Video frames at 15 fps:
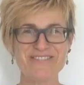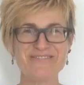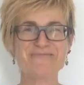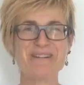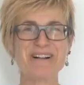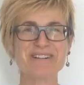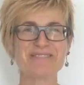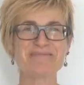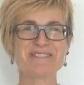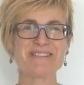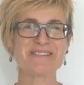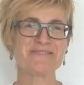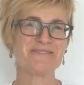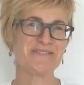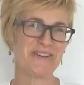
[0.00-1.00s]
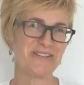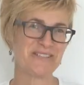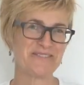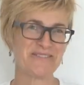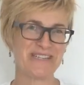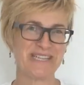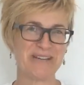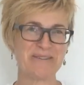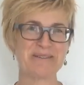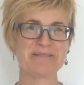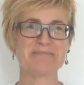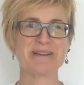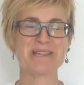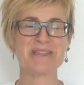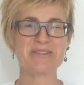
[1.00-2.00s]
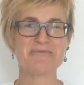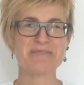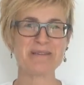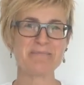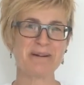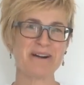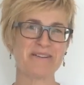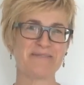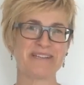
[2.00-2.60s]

Welcome to the first video in my three-part